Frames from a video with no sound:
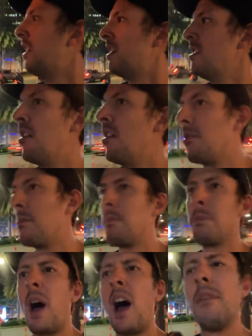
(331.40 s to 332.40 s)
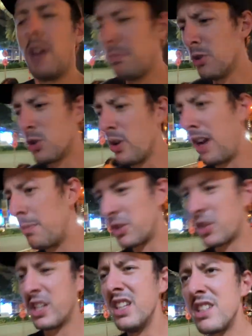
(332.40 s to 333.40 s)
Yeah, but I'm not sure how
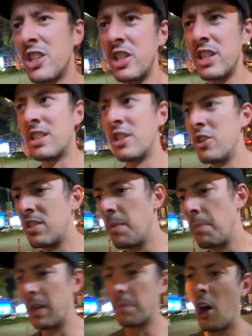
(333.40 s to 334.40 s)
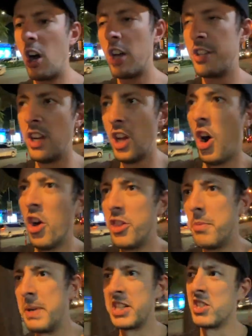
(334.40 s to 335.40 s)
much it is actually to use the beep card on the
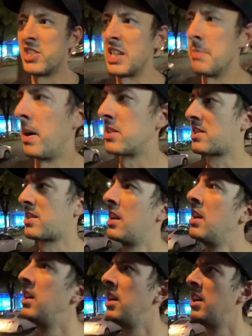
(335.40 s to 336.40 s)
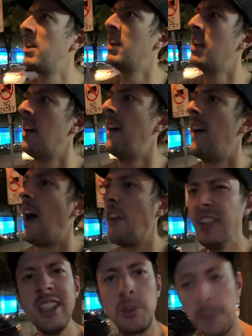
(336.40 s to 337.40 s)
BGC bus. I
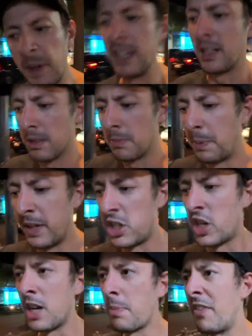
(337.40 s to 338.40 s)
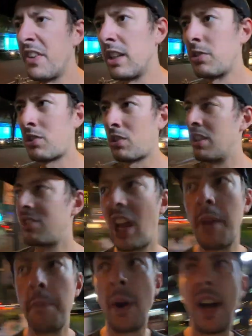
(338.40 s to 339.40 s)
think it's pretty, pretty cheap. I think it's the
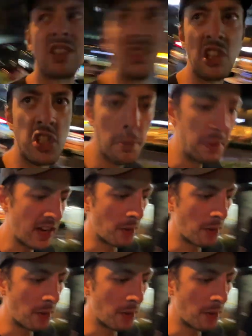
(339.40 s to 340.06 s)
same price as a jeepney.